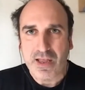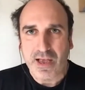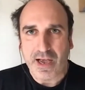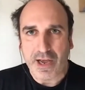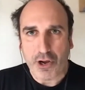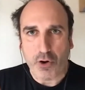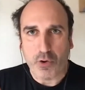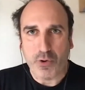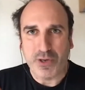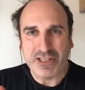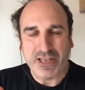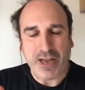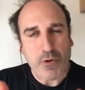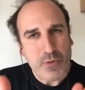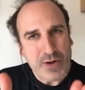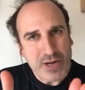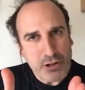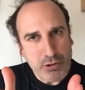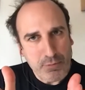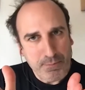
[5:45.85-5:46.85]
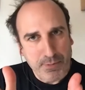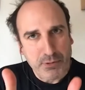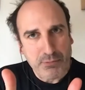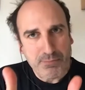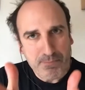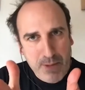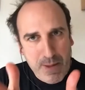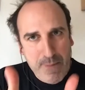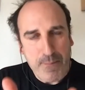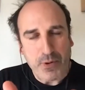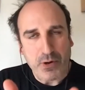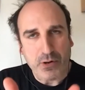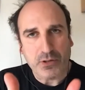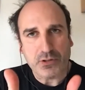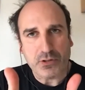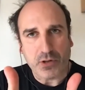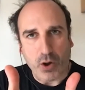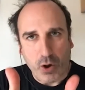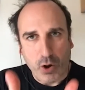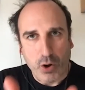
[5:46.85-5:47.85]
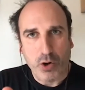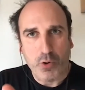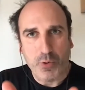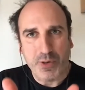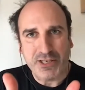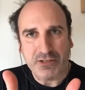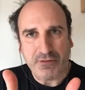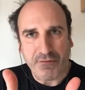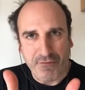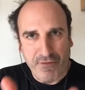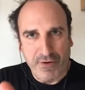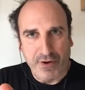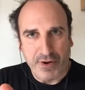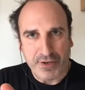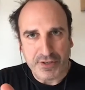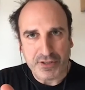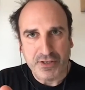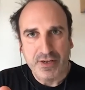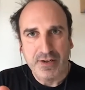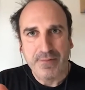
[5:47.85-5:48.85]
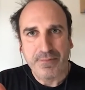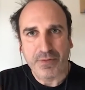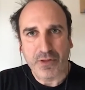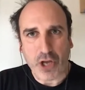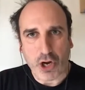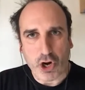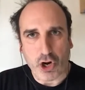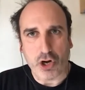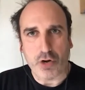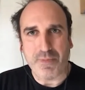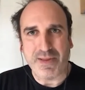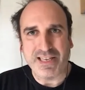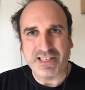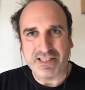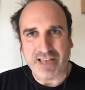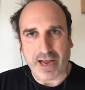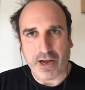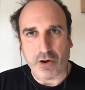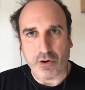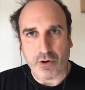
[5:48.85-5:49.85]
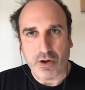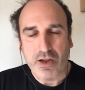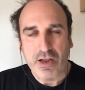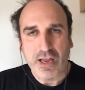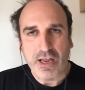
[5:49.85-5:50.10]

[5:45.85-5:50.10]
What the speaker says: I always say we need to put people always first, the economy second.